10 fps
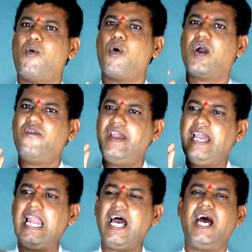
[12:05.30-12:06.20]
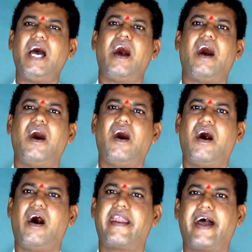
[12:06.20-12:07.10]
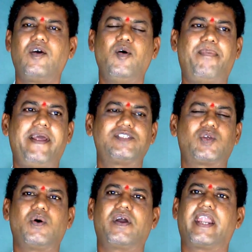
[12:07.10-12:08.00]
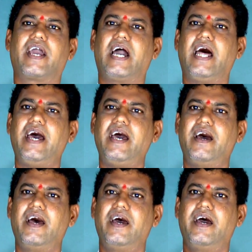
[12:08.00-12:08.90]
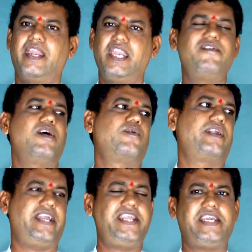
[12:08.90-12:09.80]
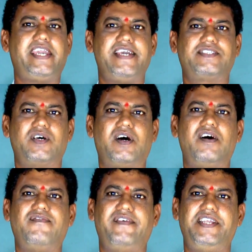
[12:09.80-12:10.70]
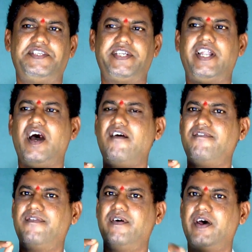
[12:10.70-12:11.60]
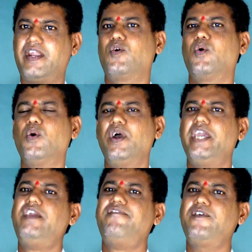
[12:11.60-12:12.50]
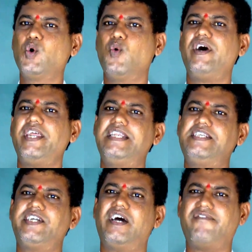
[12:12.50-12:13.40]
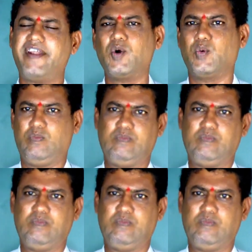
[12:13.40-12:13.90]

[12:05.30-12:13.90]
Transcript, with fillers: okavela aa Raghu place lo ganaka nive unte, in case of, instead of Raghu, if you were instead of Raghu,